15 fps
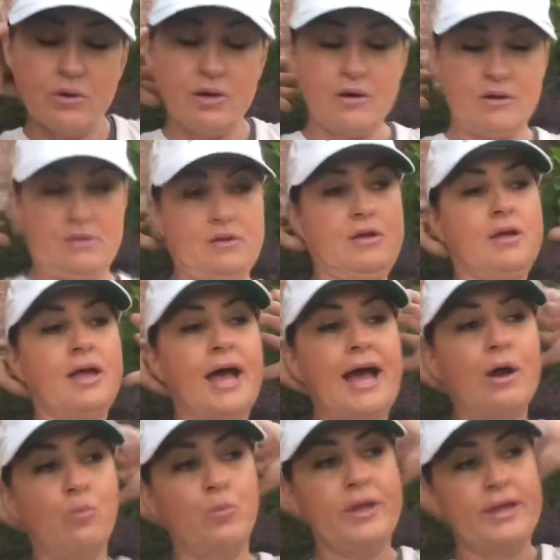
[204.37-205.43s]

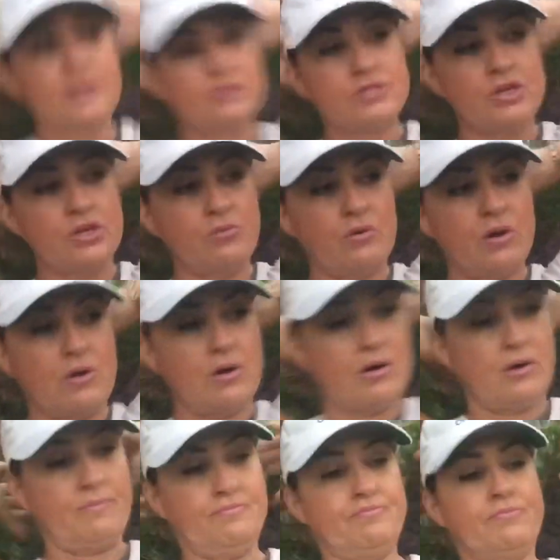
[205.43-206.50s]
I went
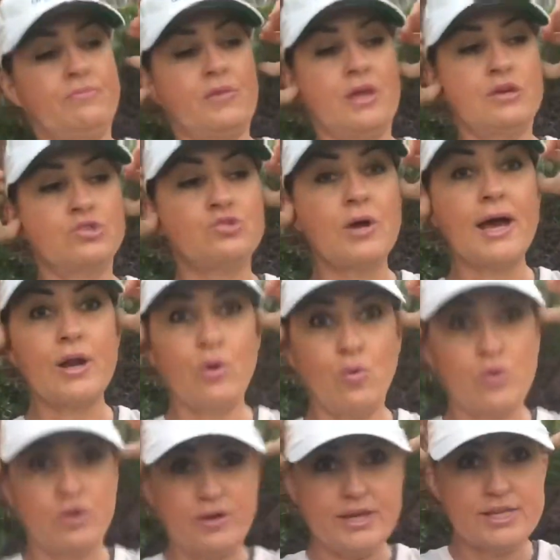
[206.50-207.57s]
to try to
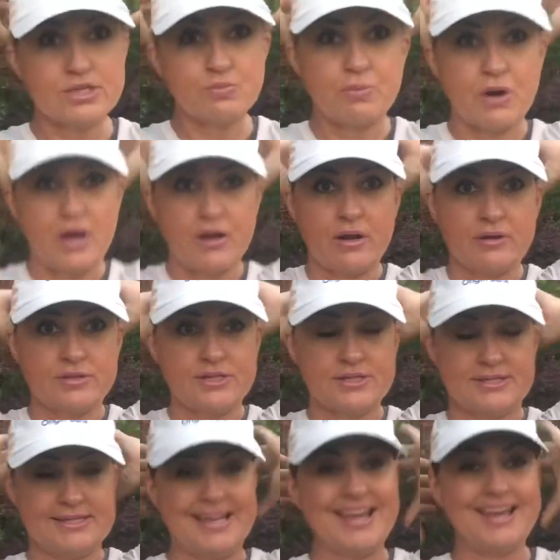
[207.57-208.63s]
order his product,
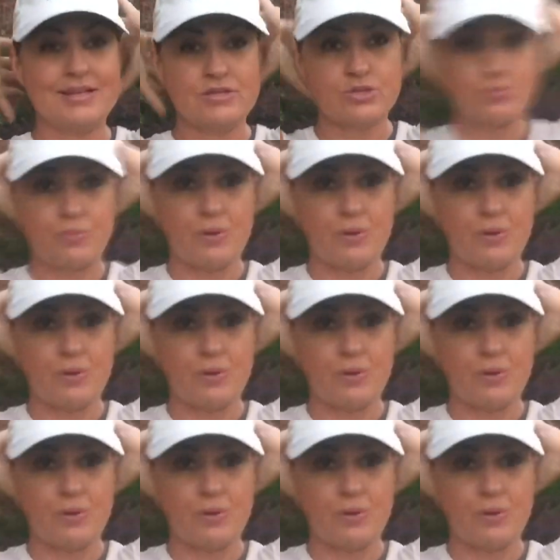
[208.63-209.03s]
his next